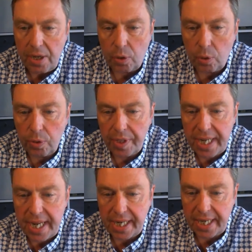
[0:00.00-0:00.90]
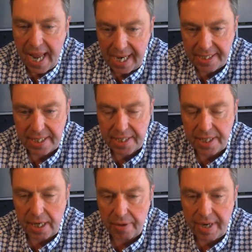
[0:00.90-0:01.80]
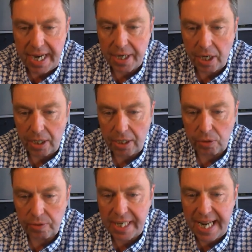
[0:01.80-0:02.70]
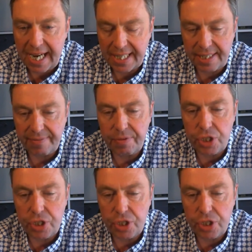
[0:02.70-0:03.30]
all the connectors that are in are already active